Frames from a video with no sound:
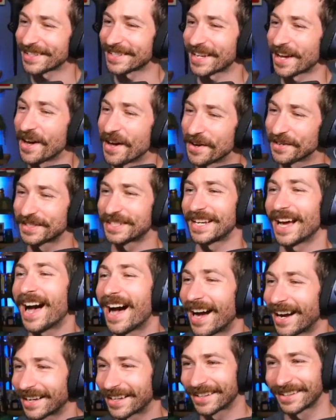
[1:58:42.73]
Oh,
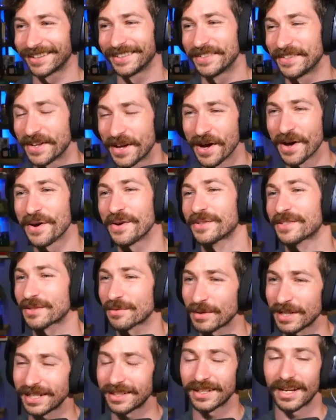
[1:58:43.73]
Doc. Oh,
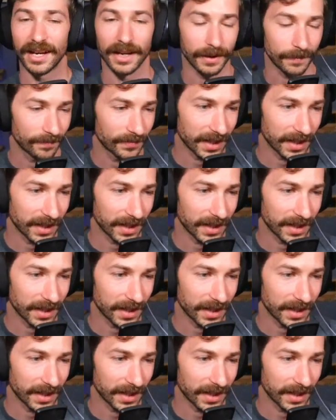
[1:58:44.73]
sweet Doc.